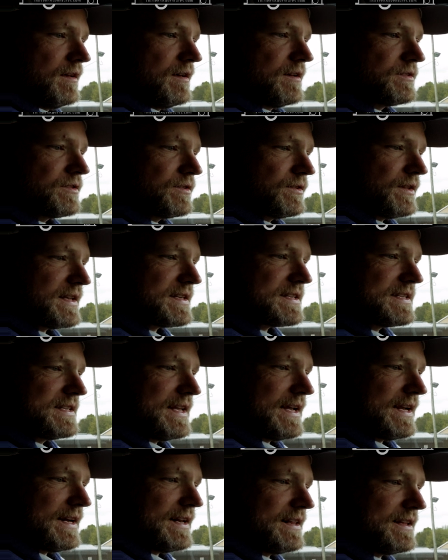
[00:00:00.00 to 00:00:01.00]
So that's
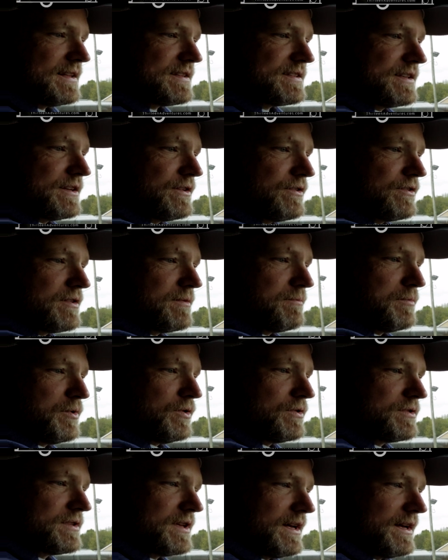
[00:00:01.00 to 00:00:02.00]
dead in the center of the
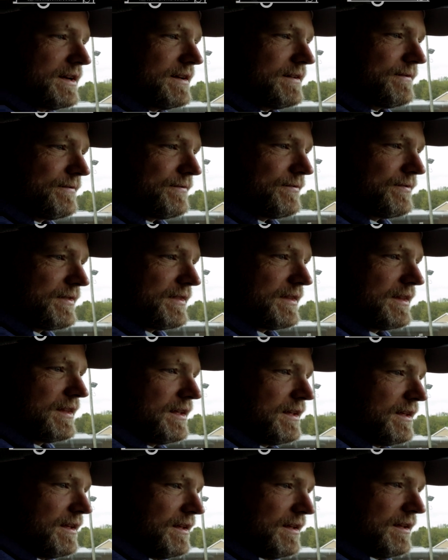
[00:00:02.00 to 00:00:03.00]
bullseye.
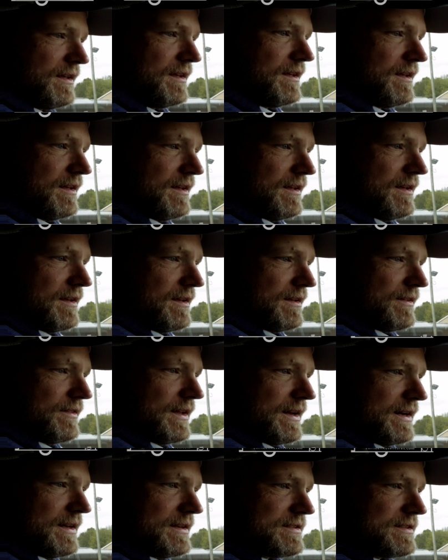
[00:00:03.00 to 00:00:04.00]

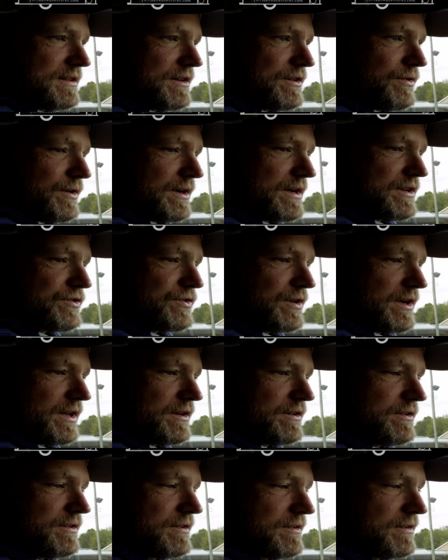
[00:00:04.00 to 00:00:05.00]
That is the correct
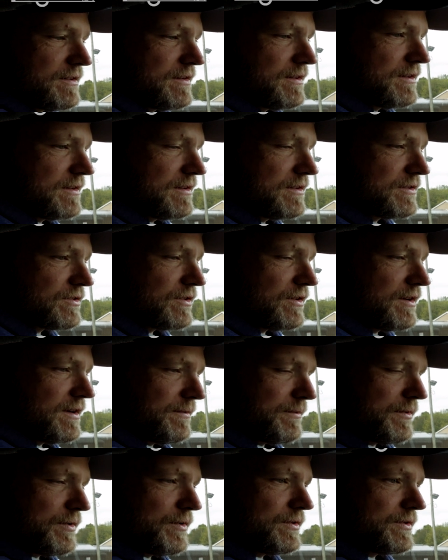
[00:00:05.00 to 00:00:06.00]
trailer. So
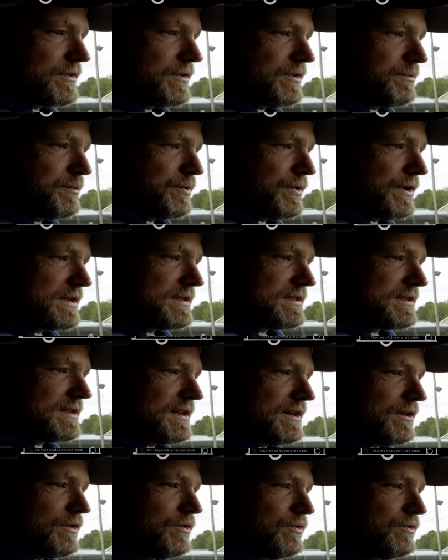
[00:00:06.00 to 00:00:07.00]
I'm going to press
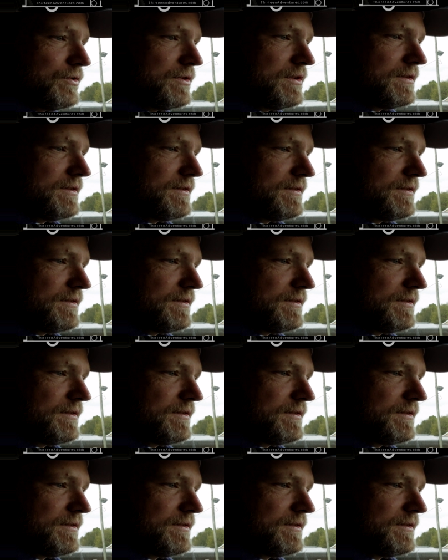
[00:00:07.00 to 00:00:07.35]
and hold.